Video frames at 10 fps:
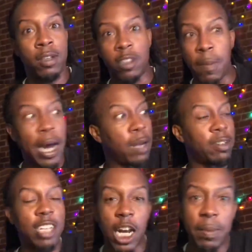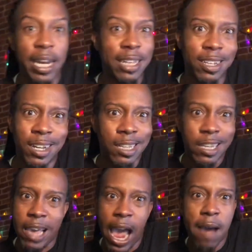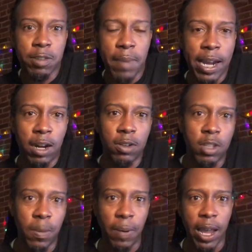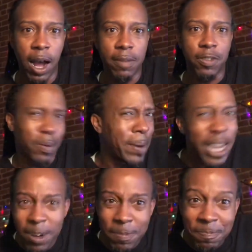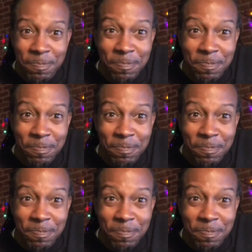Somebody was telling me that the Cavs might go to the playoffs. For real?